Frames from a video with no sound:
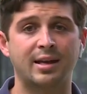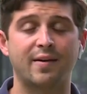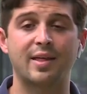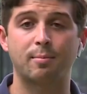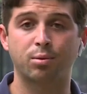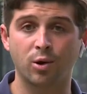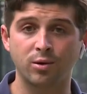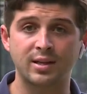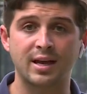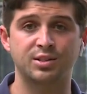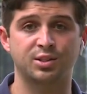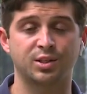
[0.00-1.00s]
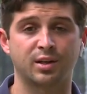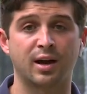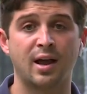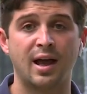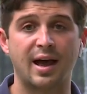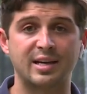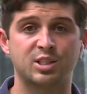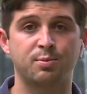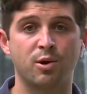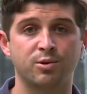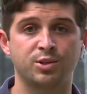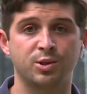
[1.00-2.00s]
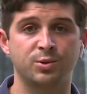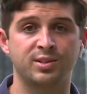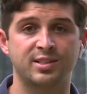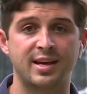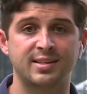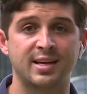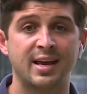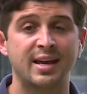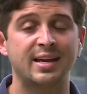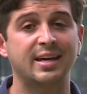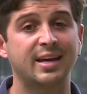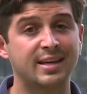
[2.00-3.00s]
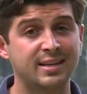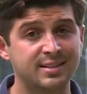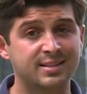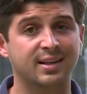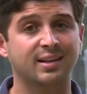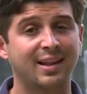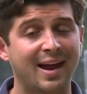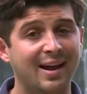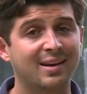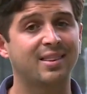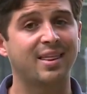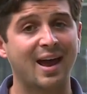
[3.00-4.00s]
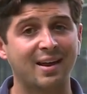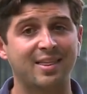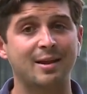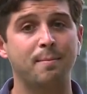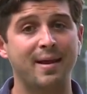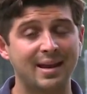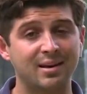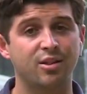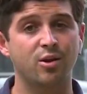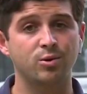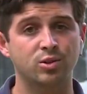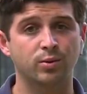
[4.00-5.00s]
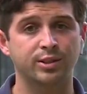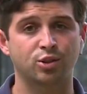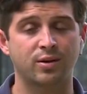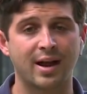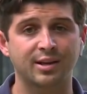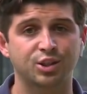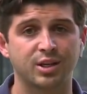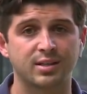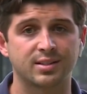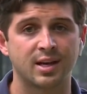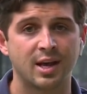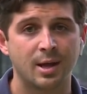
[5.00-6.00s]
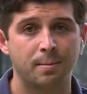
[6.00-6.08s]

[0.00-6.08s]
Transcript: Now, that protester I spoke to says he is glad that they made those retractions,